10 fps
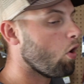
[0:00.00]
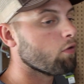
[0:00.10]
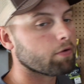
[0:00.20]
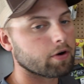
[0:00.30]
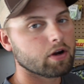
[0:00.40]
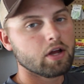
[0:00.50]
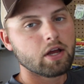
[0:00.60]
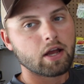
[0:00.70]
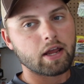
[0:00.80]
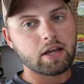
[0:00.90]
over
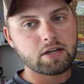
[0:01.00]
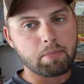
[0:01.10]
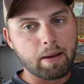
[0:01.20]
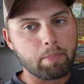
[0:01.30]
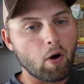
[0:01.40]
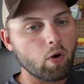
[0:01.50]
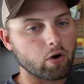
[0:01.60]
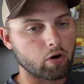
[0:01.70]
into my boat,